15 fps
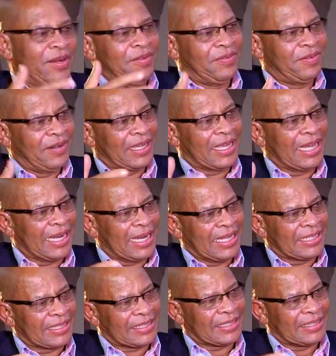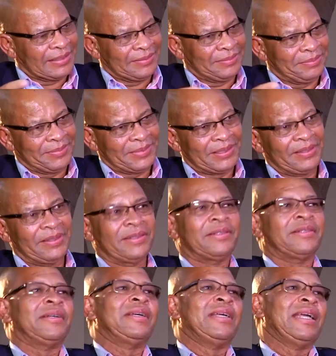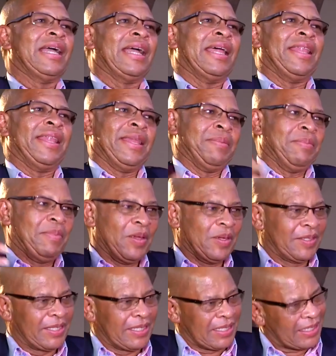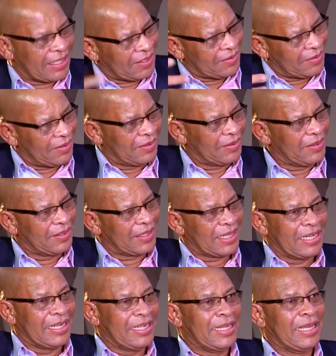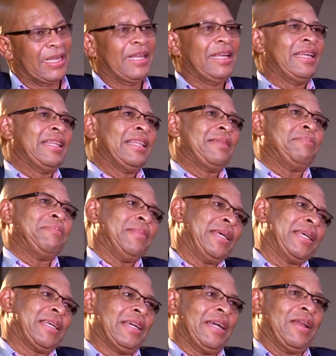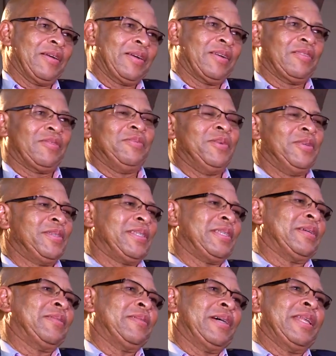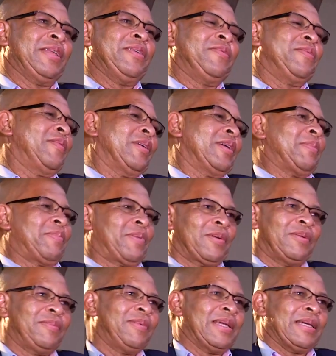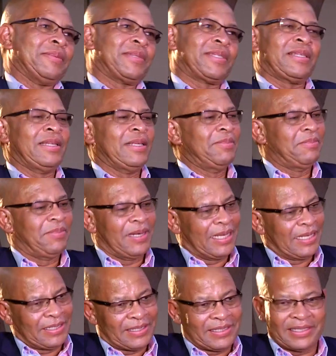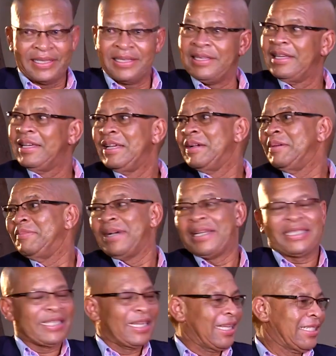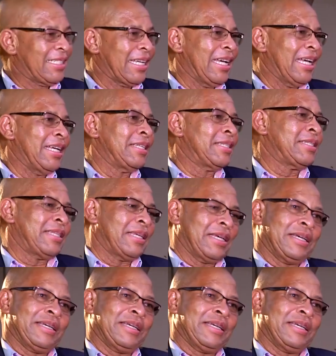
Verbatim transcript: beautiful colors. Colors, mm, yes. You know, and music. You know, you can hear making a lot of music. When you've got problems, limp placed Matata as,